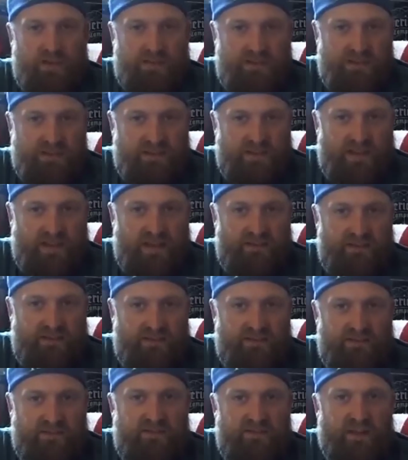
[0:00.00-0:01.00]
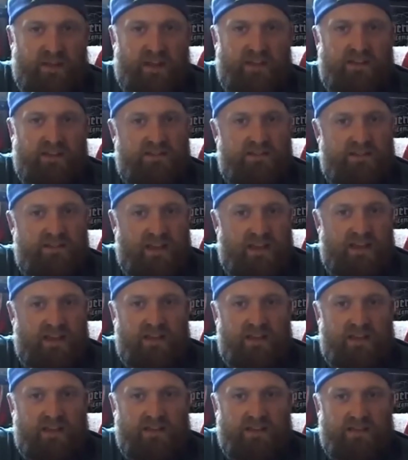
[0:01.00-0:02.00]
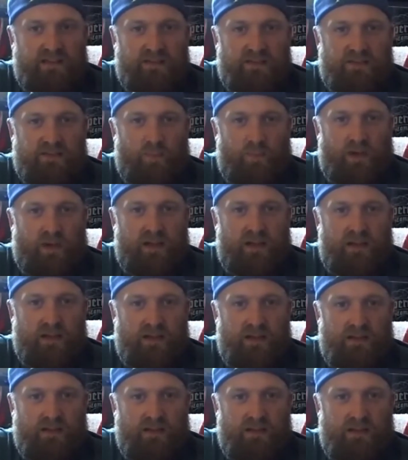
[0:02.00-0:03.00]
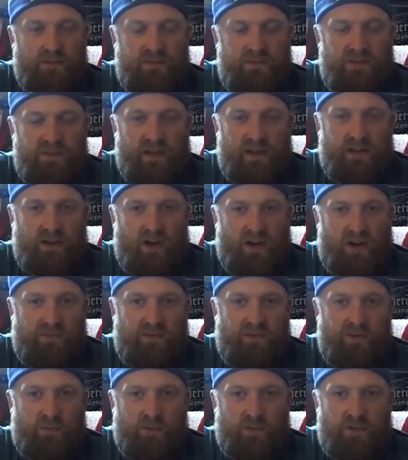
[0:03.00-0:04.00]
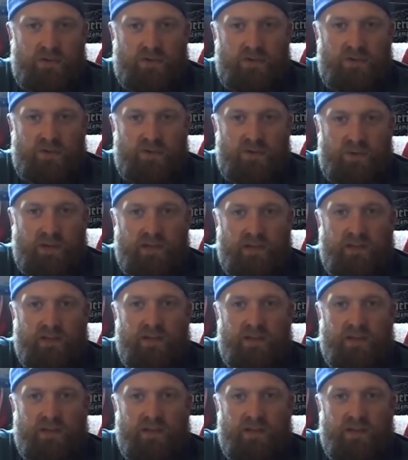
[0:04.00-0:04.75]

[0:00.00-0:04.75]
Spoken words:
that vet is taking by signing off on what you're doing.